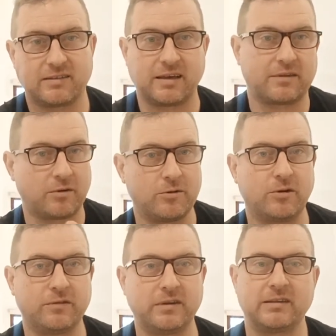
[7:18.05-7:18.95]
They have their own
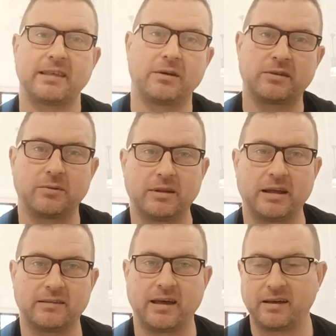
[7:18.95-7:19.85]
office, they'll deal with
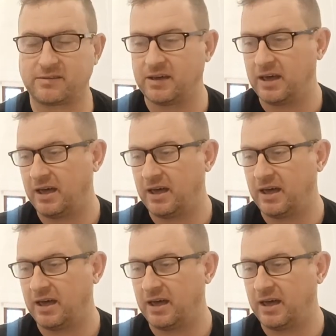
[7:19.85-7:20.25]
that tax.